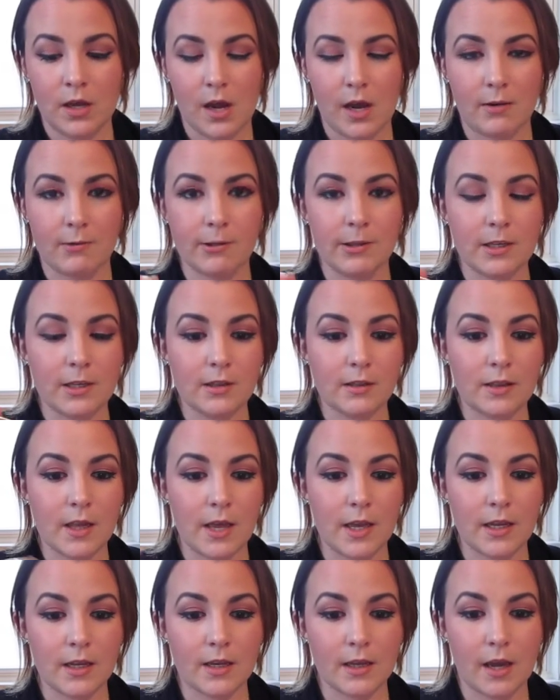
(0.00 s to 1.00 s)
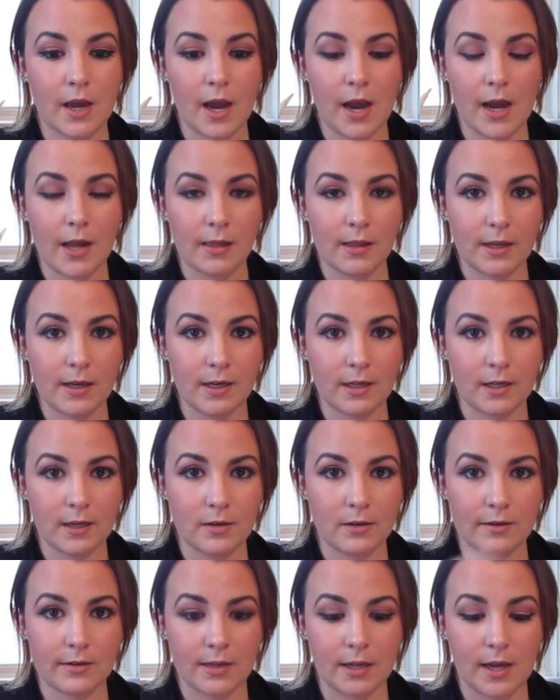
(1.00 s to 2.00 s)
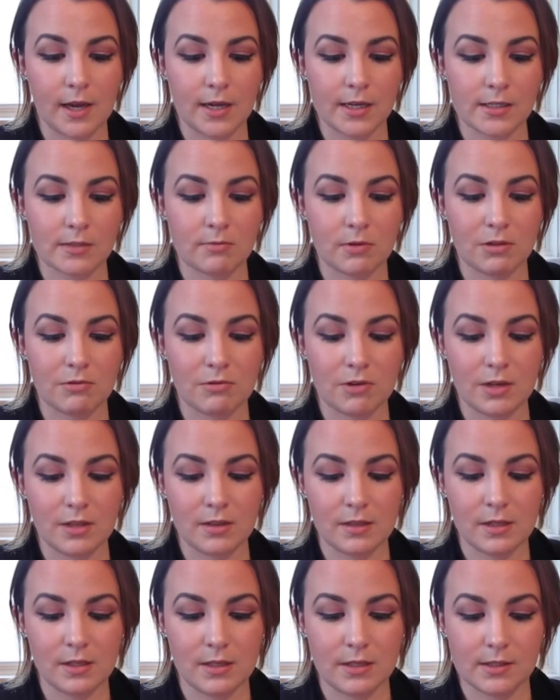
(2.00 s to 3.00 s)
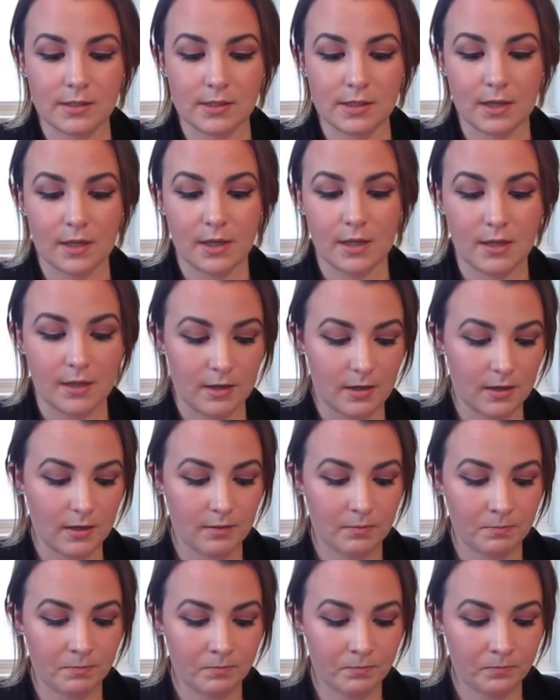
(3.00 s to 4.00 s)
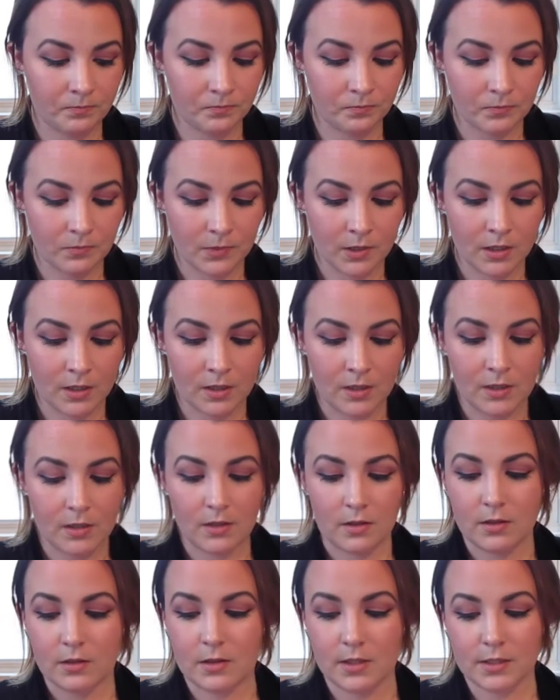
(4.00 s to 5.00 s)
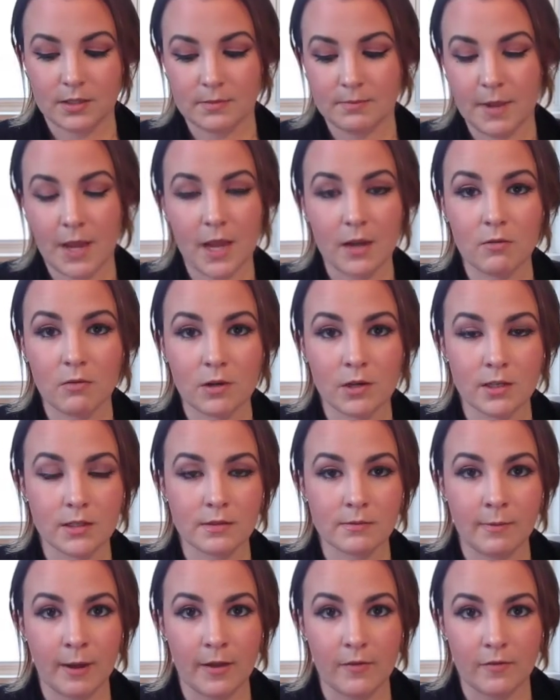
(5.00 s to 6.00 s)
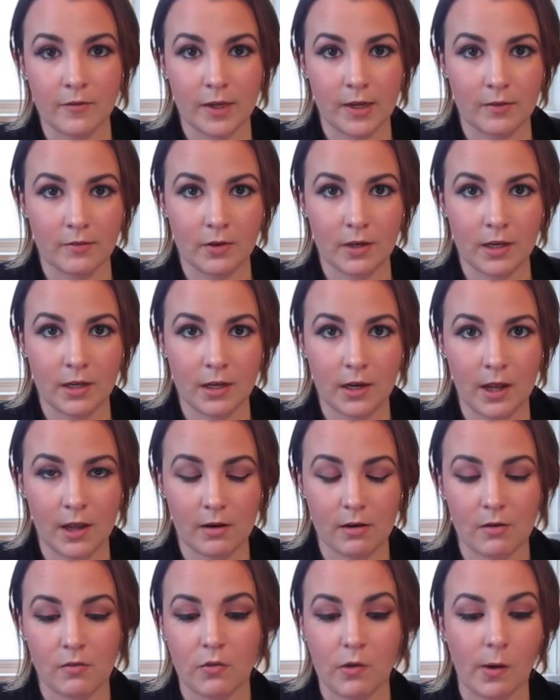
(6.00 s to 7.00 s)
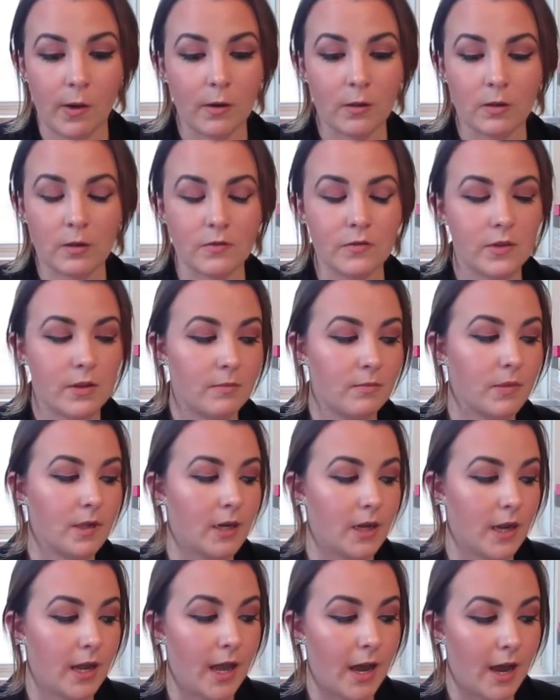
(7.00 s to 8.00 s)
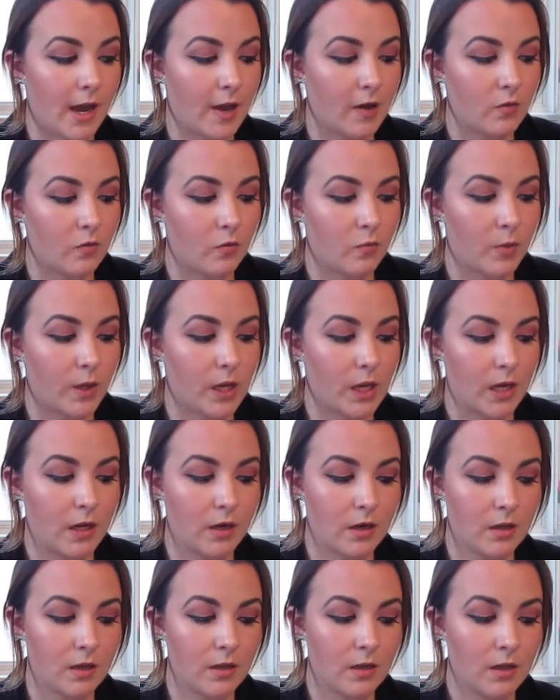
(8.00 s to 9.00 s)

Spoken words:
really like highlighting under the eyes with one of these, and this MAC one is my favorite out of all of them that I have, but